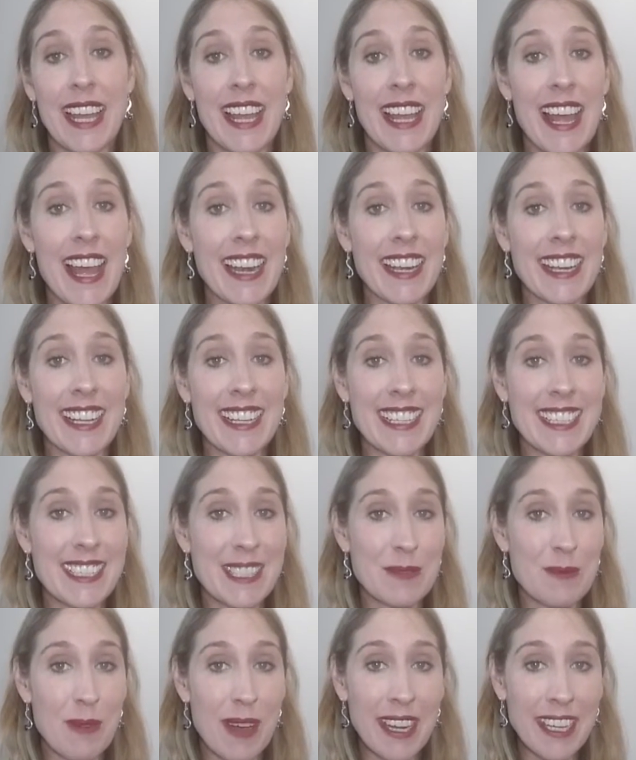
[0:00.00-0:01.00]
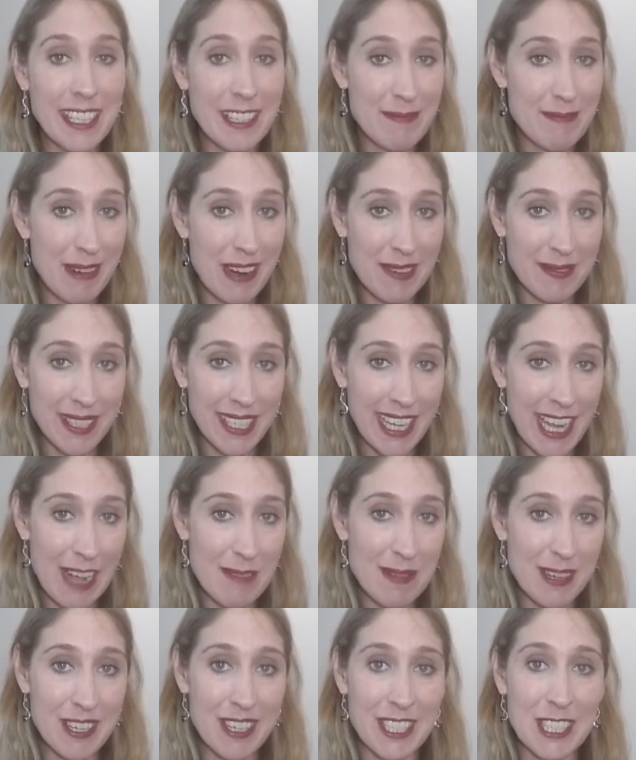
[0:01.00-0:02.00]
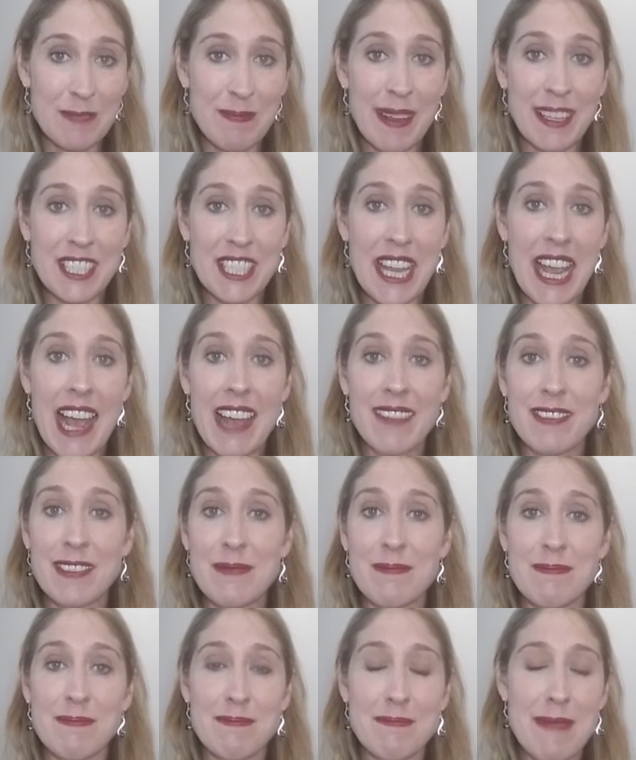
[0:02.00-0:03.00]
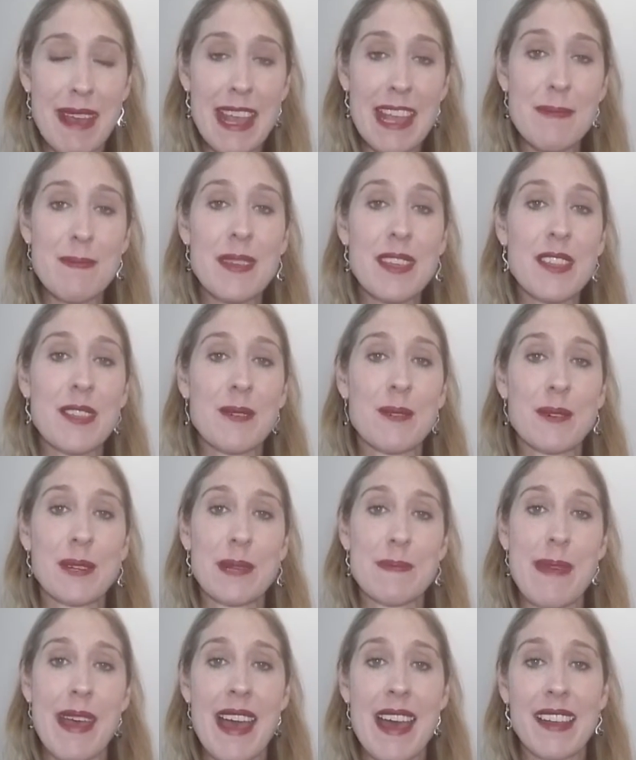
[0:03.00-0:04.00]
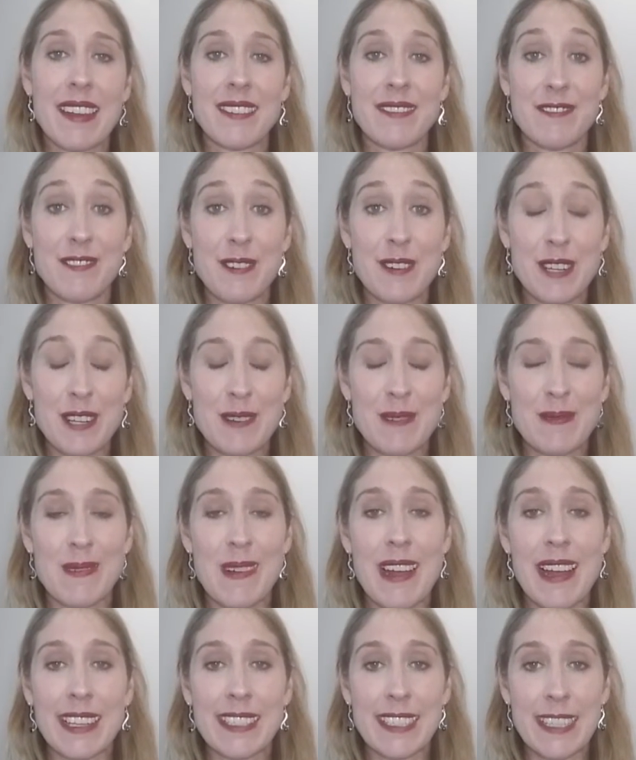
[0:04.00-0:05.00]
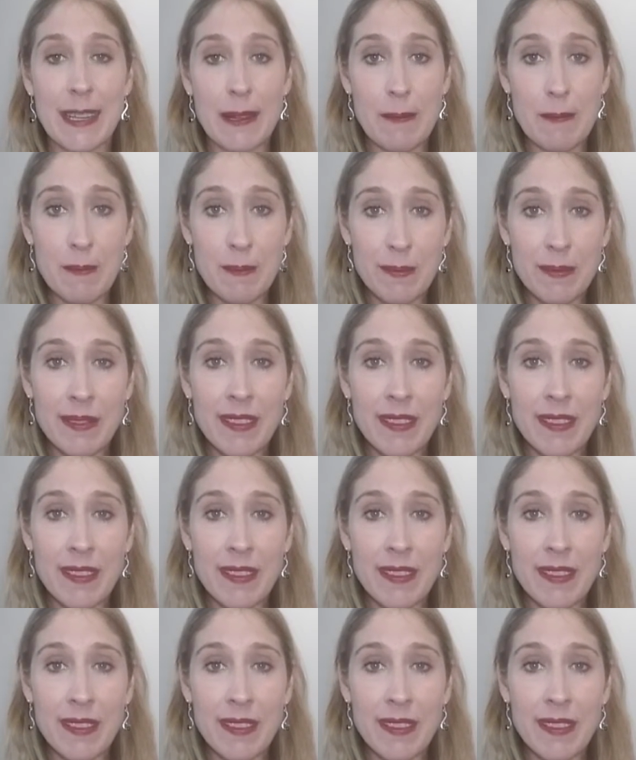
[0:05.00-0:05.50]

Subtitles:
and it's one you've probably come across but you haven't maybe thought about for your writing,